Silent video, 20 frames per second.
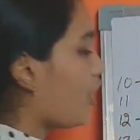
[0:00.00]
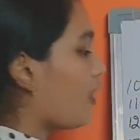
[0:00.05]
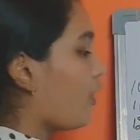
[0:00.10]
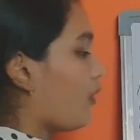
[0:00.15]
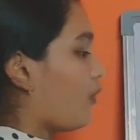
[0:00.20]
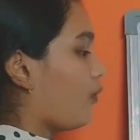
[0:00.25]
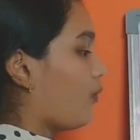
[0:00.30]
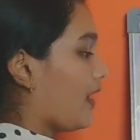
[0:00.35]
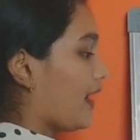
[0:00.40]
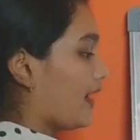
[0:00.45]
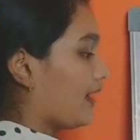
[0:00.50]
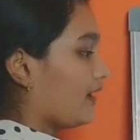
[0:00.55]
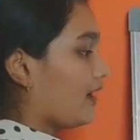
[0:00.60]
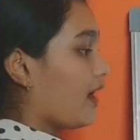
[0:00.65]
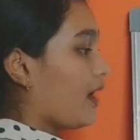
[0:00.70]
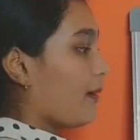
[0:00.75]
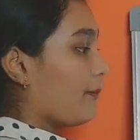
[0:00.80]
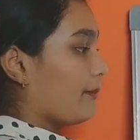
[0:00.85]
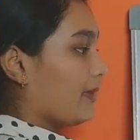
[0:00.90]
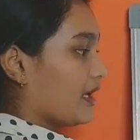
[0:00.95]
1
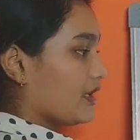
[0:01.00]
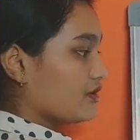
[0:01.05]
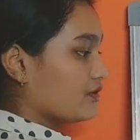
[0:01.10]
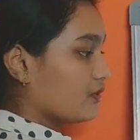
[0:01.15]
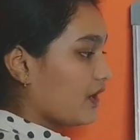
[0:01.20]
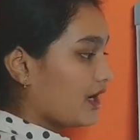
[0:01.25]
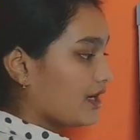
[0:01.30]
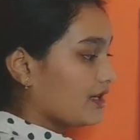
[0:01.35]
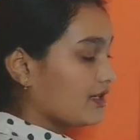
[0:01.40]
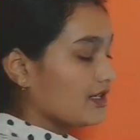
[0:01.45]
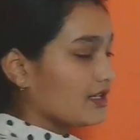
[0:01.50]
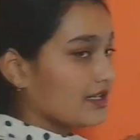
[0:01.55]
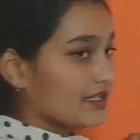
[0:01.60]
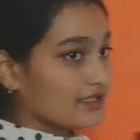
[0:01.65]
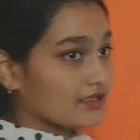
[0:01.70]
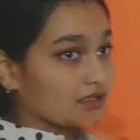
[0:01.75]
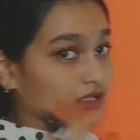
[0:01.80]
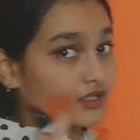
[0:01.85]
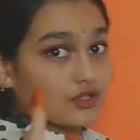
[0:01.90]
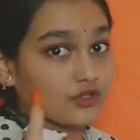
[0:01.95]
plus 1
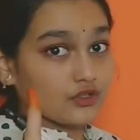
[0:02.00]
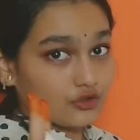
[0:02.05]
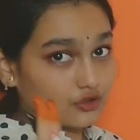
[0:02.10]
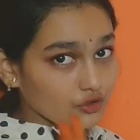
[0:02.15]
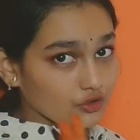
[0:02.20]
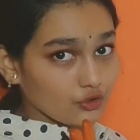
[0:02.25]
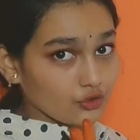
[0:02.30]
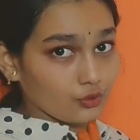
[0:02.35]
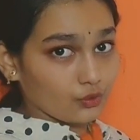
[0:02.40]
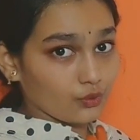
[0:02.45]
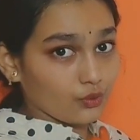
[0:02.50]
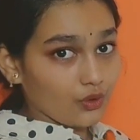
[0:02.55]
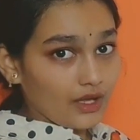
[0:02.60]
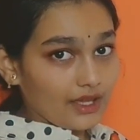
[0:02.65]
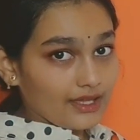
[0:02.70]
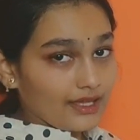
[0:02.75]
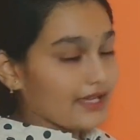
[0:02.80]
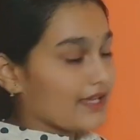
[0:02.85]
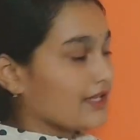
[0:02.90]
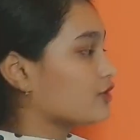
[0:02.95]
is 2.
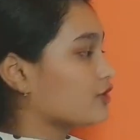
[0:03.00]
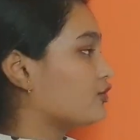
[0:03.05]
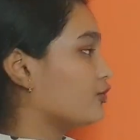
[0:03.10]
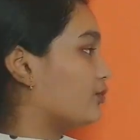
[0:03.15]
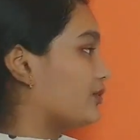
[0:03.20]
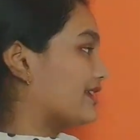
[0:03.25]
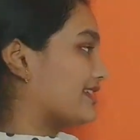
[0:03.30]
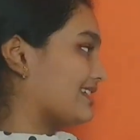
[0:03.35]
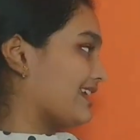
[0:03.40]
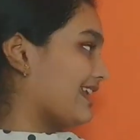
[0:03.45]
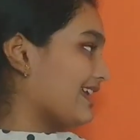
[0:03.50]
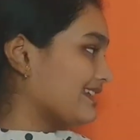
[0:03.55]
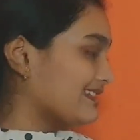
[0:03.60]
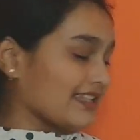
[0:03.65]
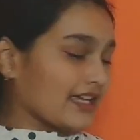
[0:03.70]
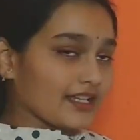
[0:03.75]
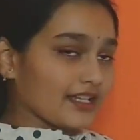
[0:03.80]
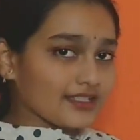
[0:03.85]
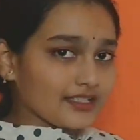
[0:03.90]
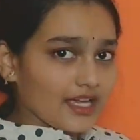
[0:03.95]
2 is less
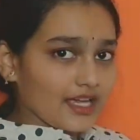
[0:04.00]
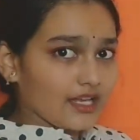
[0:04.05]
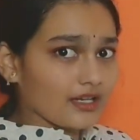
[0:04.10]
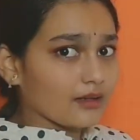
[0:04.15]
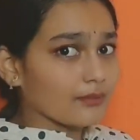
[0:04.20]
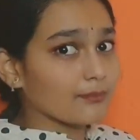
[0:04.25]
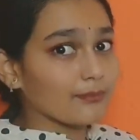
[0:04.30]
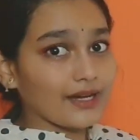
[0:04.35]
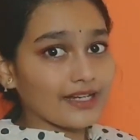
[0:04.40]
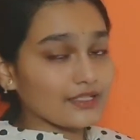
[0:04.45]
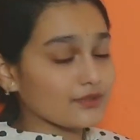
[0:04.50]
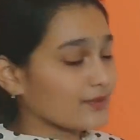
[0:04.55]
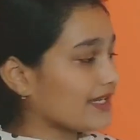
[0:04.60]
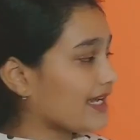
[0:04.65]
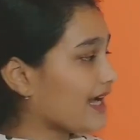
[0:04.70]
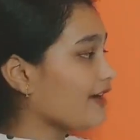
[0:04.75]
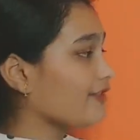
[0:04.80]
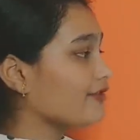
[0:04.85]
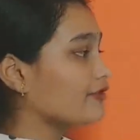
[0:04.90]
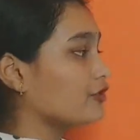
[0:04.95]
than 10 but we
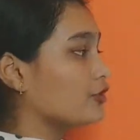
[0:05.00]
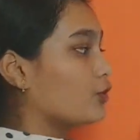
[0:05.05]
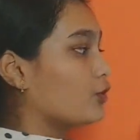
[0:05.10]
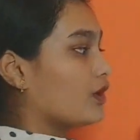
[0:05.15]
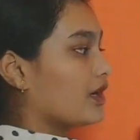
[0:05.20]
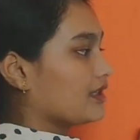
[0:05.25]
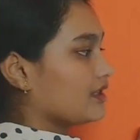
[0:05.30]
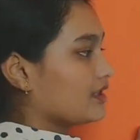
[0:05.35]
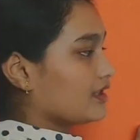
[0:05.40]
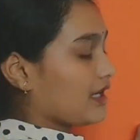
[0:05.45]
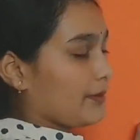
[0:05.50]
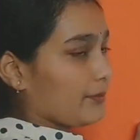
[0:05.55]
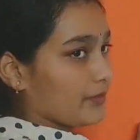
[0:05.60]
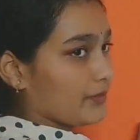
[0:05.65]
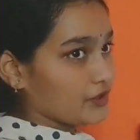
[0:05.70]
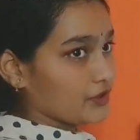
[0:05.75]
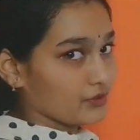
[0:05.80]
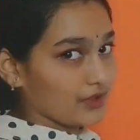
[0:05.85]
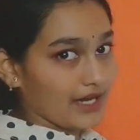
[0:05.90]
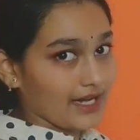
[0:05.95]
have no other number
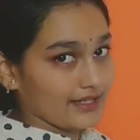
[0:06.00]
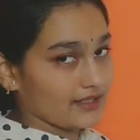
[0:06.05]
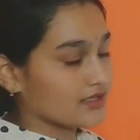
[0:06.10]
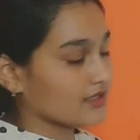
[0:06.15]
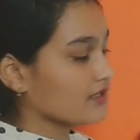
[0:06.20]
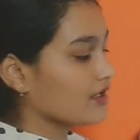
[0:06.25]
to add.